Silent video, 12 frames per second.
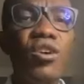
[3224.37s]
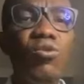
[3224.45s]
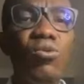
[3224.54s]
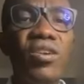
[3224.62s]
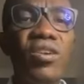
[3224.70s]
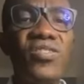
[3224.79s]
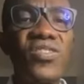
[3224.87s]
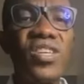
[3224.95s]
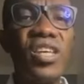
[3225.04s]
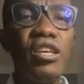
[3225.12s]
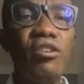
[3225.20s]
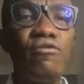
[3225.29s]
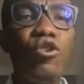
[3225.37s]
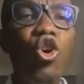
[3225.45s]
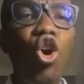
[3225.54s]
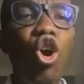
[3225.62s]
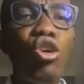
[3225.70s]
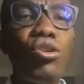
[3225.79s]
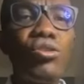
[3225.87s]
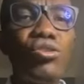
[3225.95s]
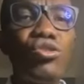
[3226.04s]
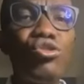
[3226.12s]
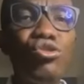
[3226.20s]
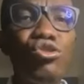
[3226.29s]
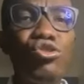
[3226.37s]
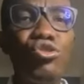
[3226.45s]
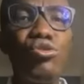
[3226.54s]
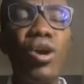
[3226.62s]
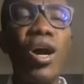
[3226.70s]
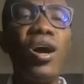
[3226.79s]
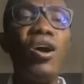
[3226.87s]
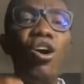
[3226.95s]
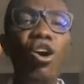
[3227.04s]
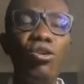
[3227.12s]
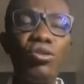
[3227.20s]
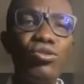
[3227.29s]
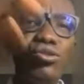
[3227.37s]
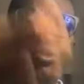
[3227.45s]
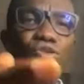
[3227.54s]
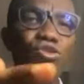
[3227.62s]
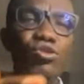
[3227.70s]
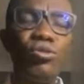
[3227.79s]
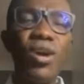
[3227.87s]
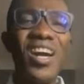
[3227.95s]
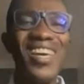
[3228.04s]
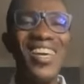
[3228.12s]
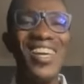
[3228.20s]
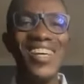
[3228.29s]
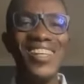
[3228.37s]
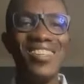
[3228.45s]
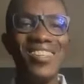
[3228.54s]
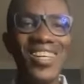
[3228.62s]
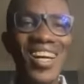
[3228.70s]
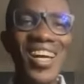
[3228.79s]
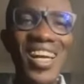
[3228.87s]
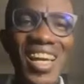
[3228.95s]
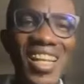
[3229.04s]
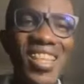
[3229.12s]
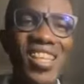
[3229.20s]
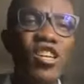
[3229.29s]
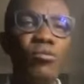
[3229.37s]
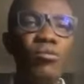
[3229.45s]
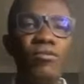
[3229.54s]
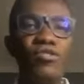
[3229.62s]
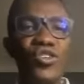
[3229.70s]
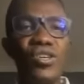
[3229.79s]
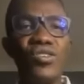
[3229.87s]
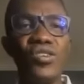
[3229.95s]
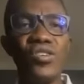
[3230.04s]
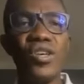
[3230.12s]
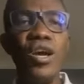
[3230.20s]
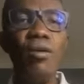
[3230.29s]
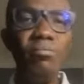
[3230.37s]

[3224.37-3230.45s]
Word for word: We receive unusual, unusual healings in the name of Jesus.